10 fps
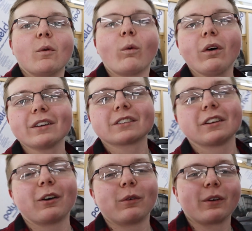What is
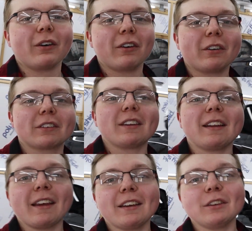going on
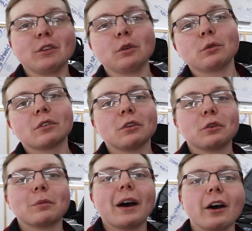today,
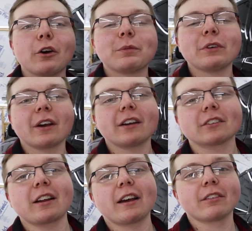YouTube? I hope you guys
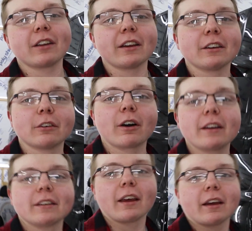are having a
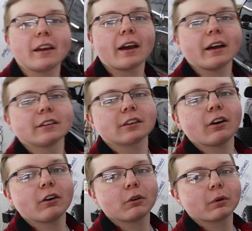great day. As
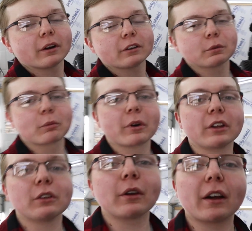always, we're
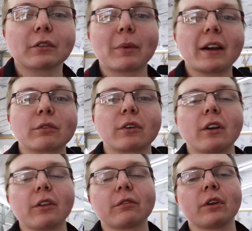bringing you guys back for
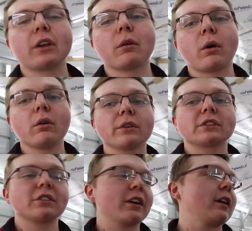another video on the
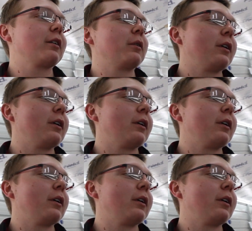channel.